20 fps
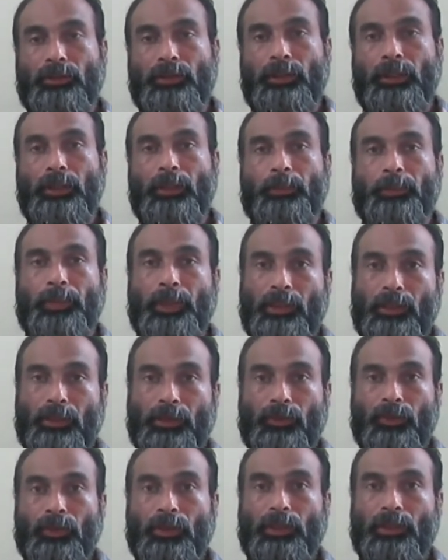a
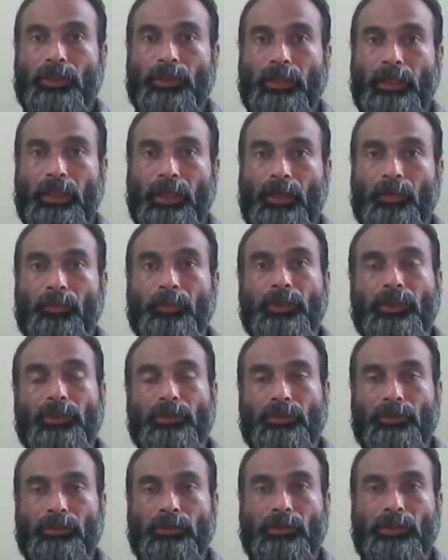particular
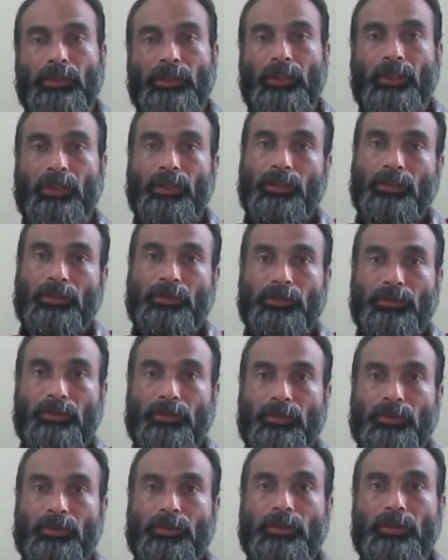element
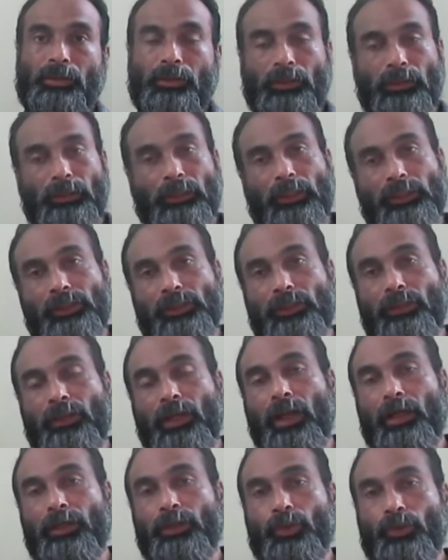in the
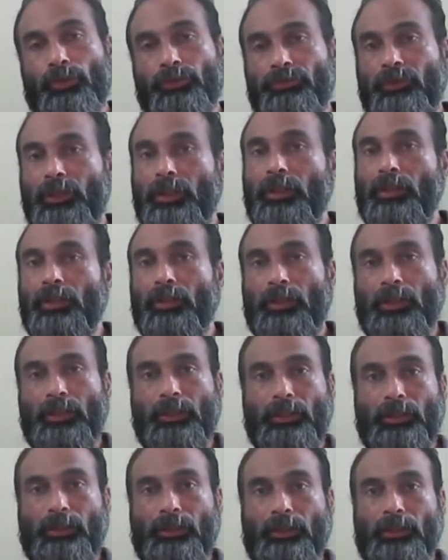start of the
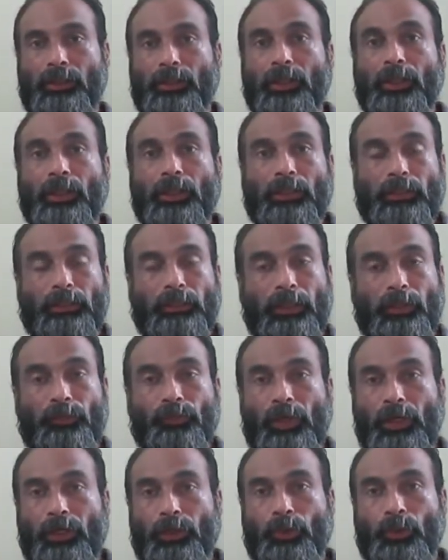array. Then
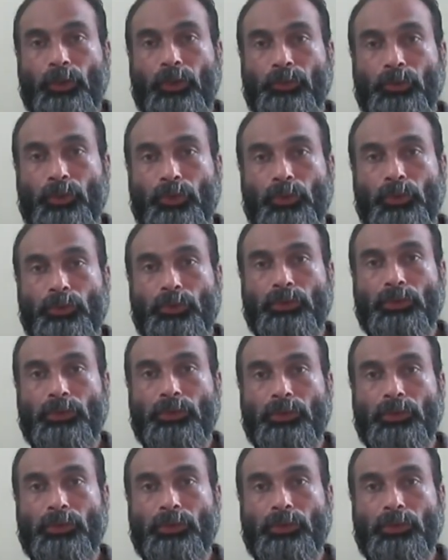what you have to do?